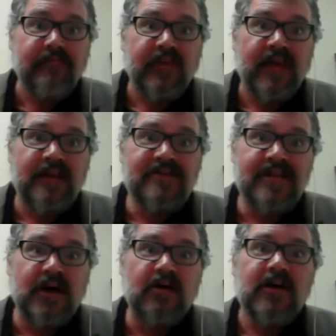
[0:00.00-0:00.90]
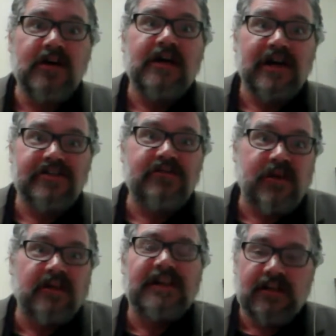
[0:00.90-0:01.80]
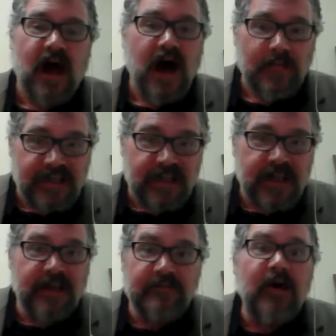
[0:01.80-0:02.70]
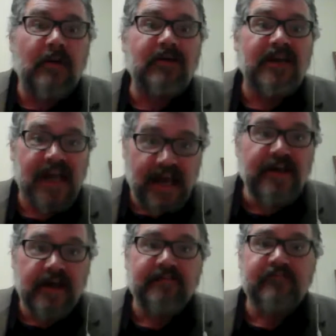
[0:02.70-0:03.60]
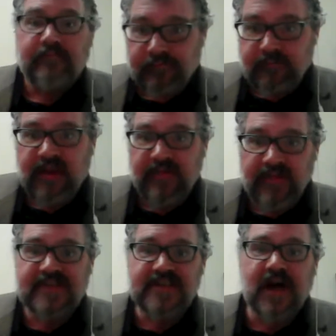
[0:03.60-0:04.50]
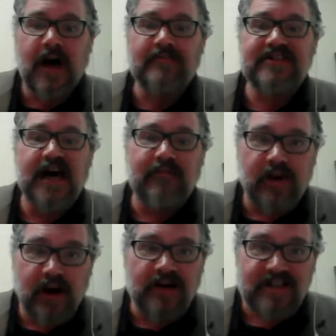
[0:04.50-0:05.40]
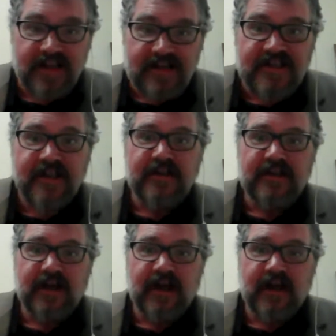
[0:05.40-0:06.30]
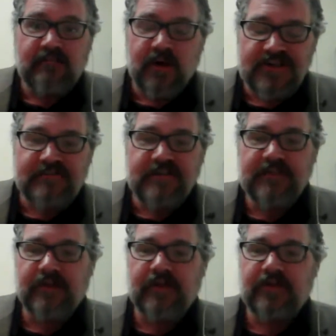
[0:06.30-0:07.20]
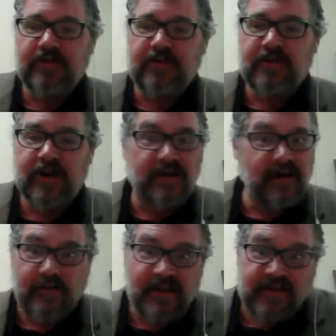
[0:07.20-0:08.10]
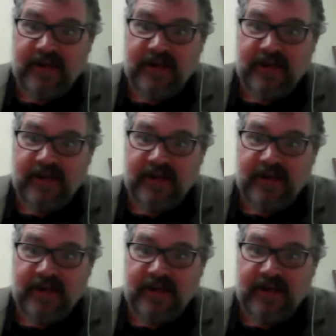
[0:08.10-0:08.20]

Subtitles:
And so it's really lobbying and propaganda that stops that process. Most people who, I mean,